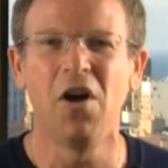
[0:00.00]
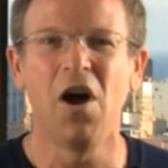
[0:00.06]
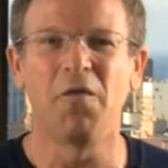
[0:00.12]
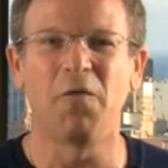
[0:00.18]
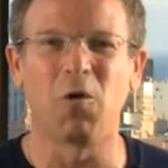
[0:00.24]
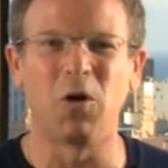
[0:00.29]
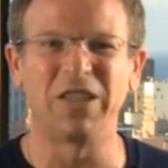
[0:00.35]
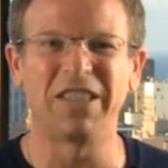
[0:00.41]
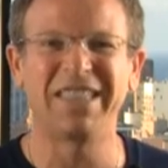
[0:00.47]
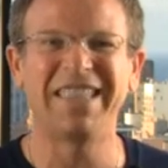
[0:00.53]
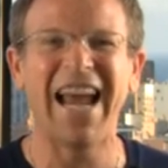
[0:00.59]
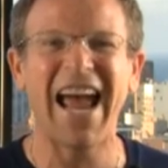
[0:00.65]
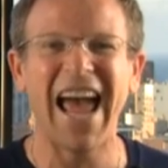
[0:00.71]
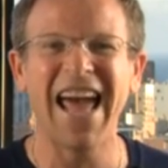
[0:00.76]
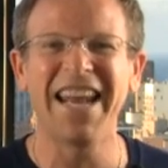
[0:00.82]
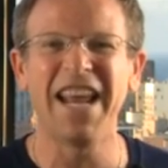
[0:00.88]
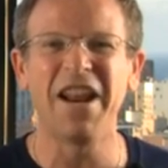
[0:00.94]
Of course,
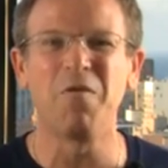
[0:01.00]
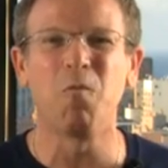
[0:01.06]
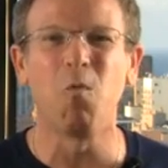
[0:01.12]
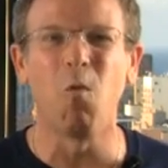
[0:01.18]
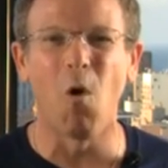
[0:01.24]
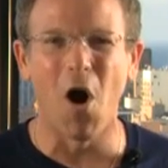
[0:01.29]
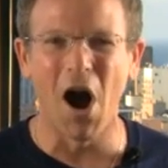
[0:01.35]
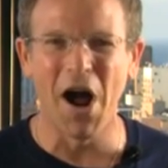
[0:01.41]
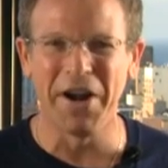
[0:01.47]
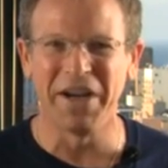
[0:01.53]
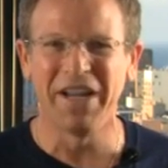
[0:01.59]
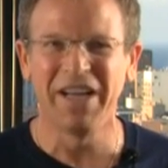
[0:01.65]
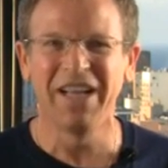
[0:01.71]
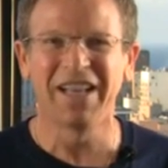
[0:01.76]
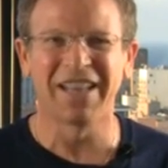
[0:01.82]
10-1